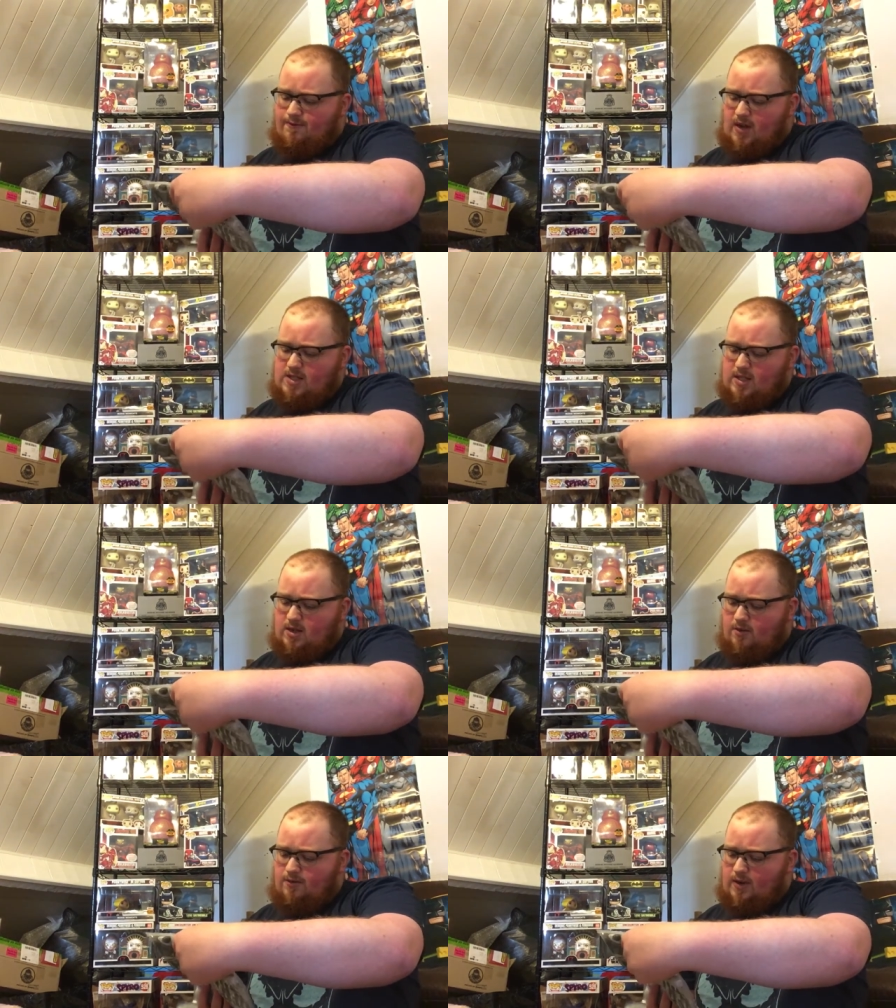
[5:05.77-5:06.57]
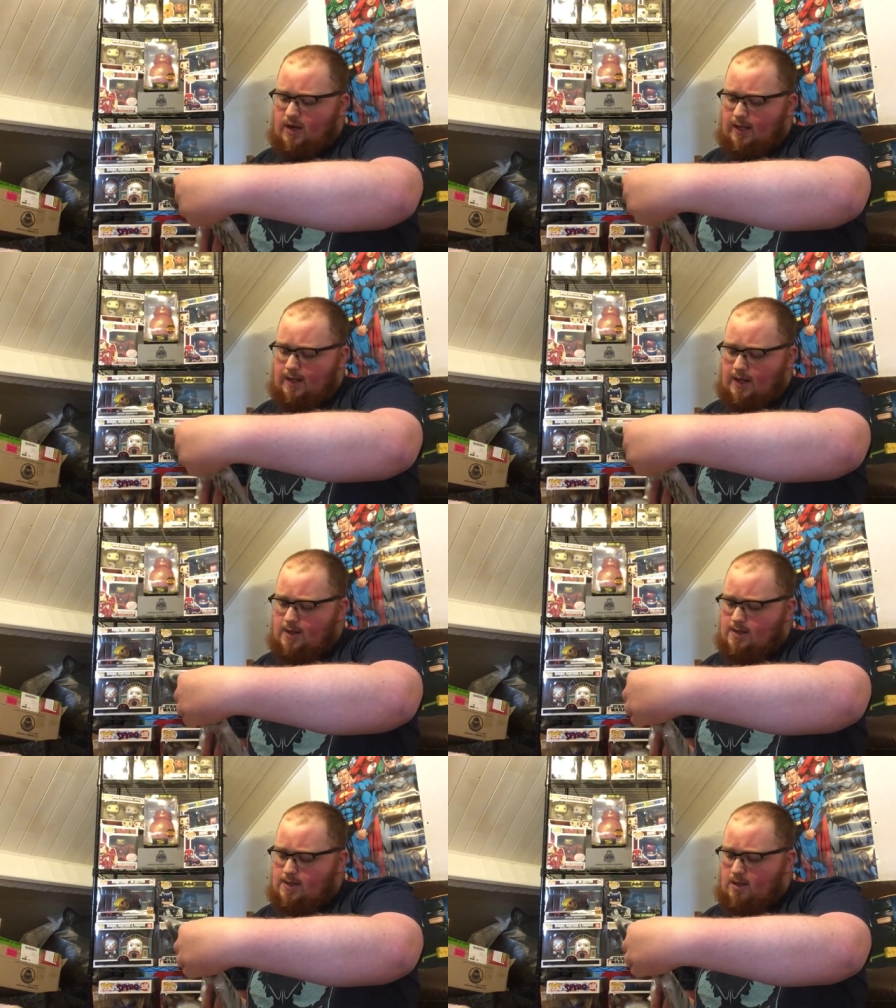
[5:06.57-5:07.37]
facing off
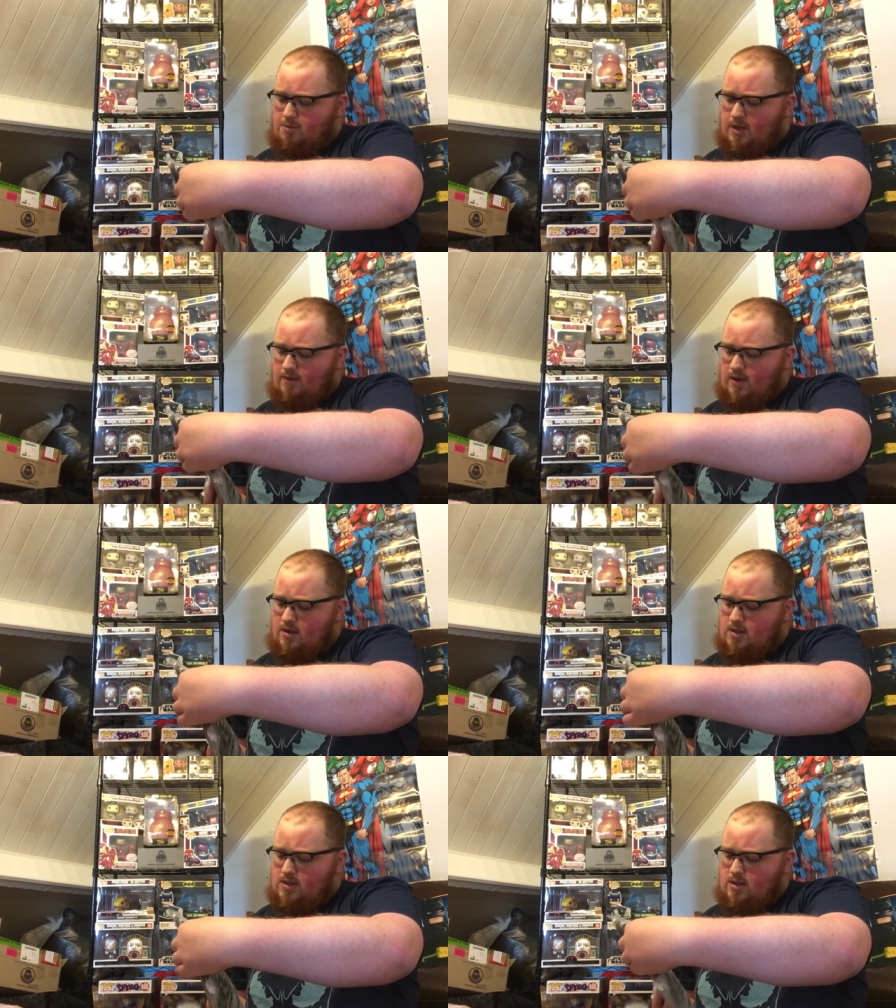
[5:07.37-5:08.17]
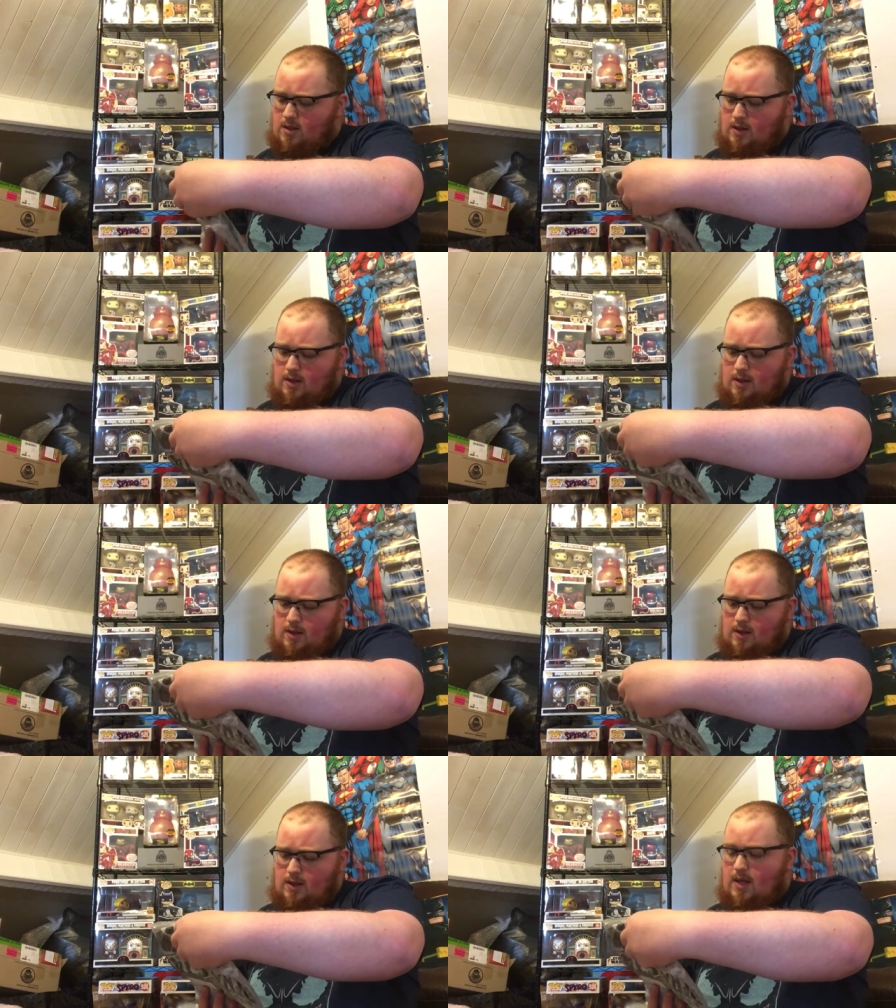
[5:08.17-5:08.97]
against, I believe that's
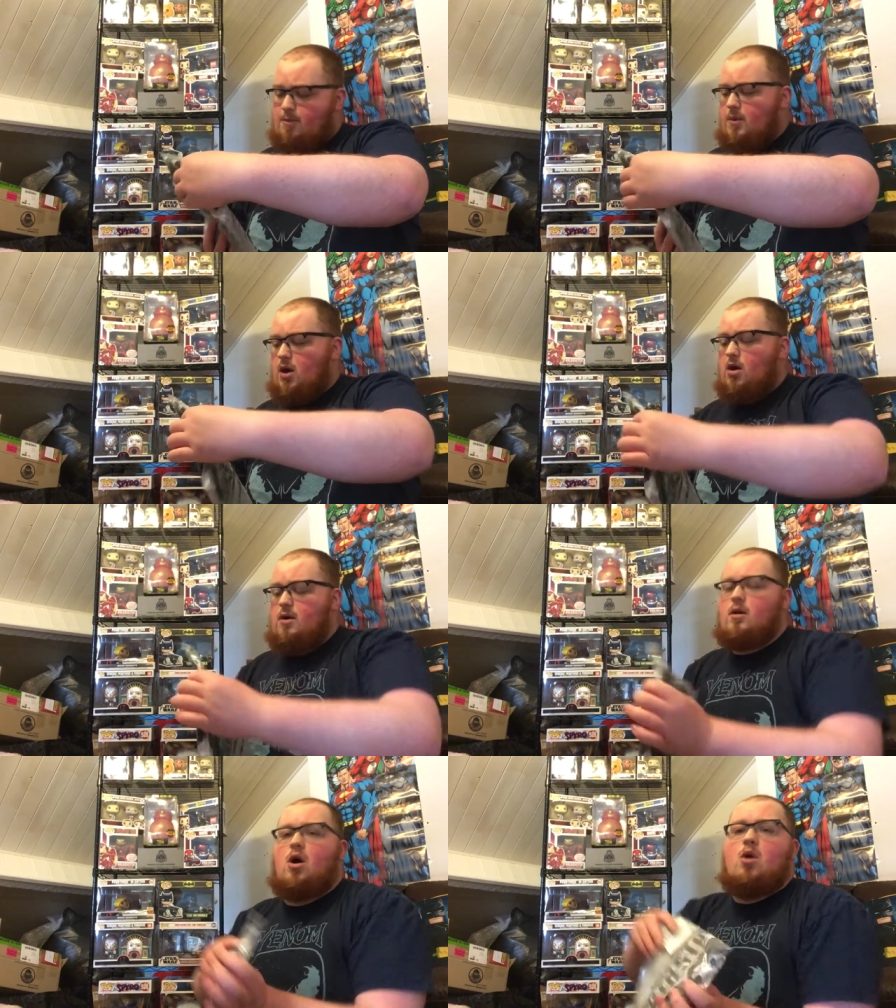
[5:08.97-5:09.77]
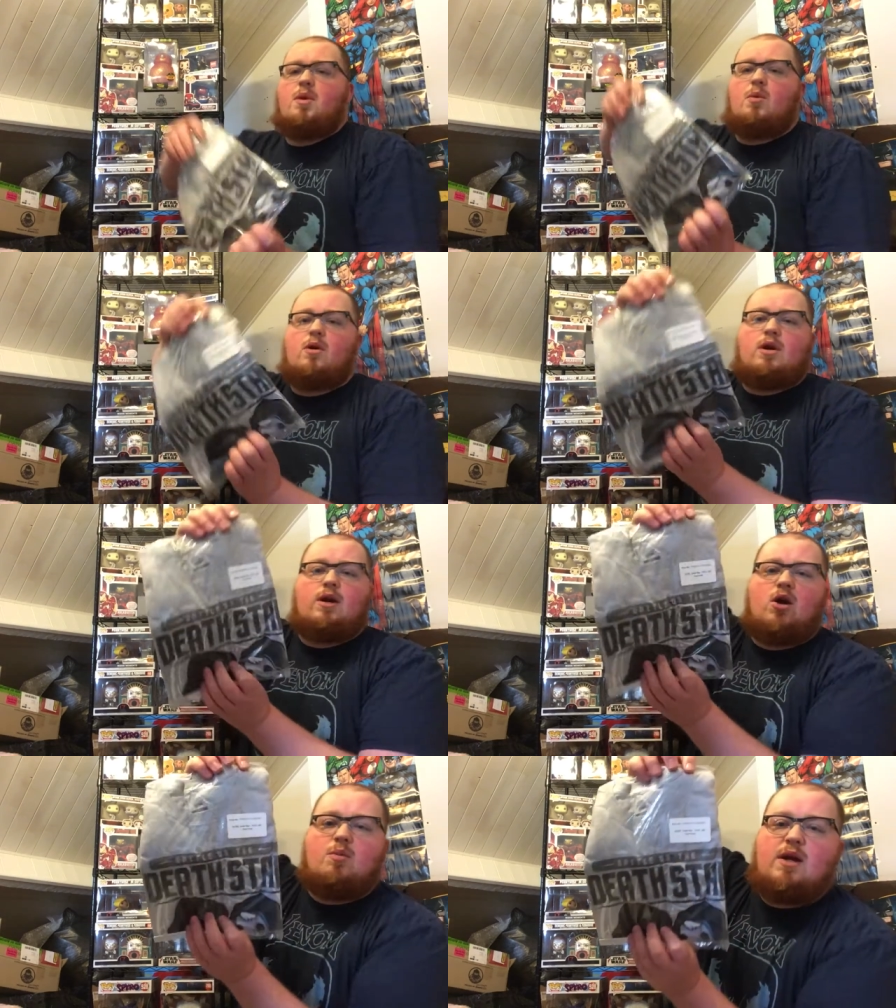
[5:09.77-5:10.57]
Yep, uh, Obi-Wan
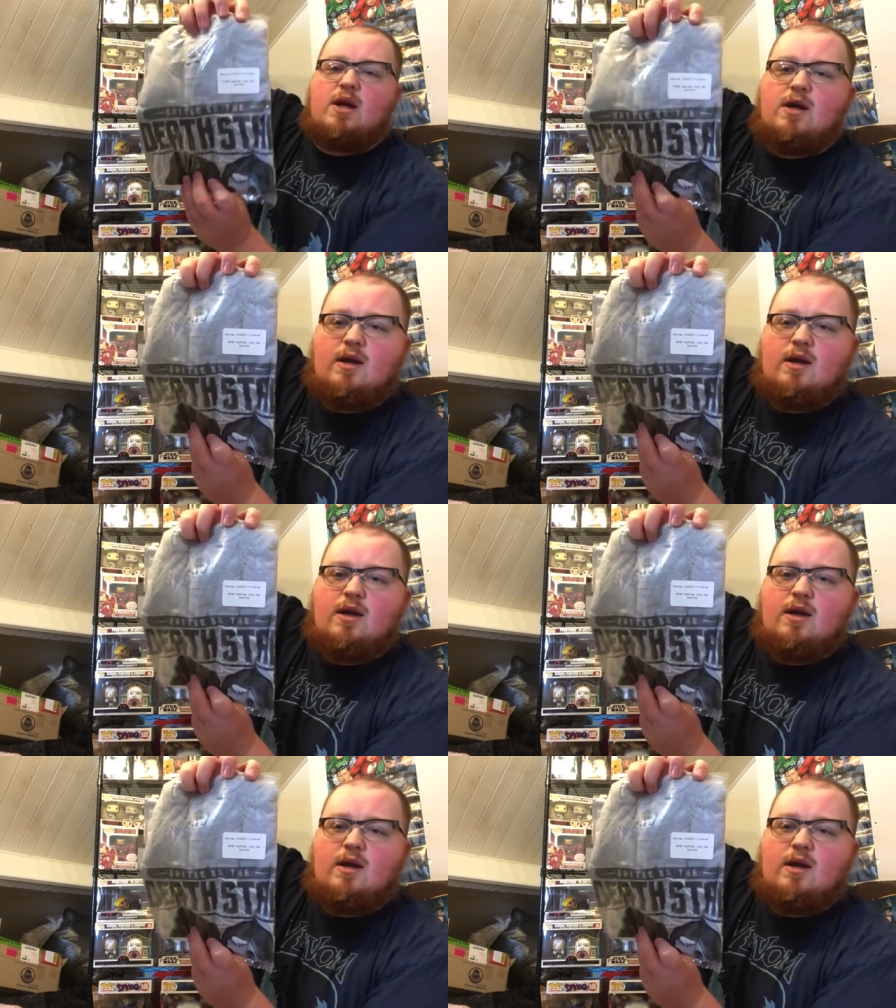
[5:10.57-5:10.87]
Kenobi.